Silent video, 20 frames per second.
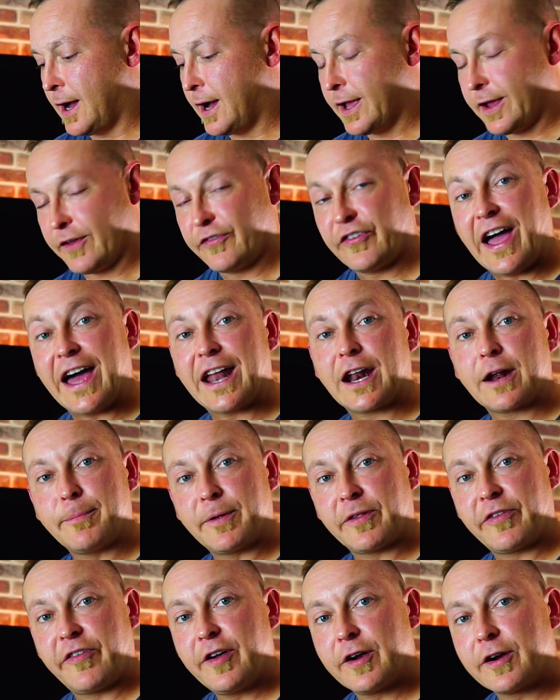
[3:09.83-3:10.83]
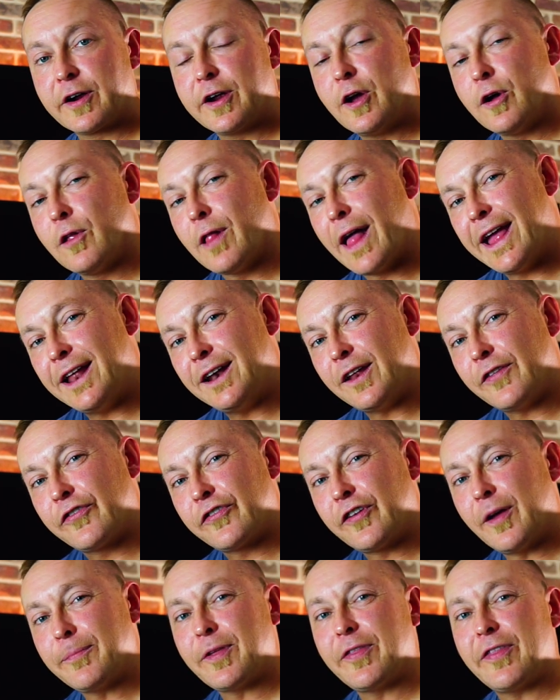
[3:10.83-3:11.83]
exotic material, and it's
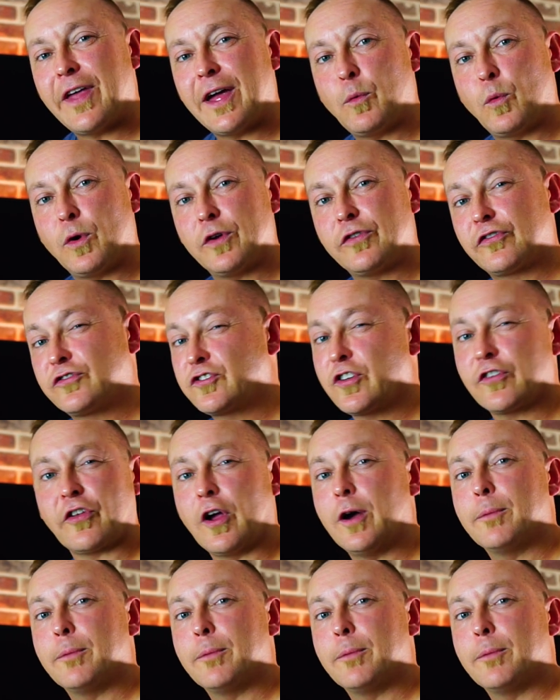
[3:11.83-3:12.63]
something that was just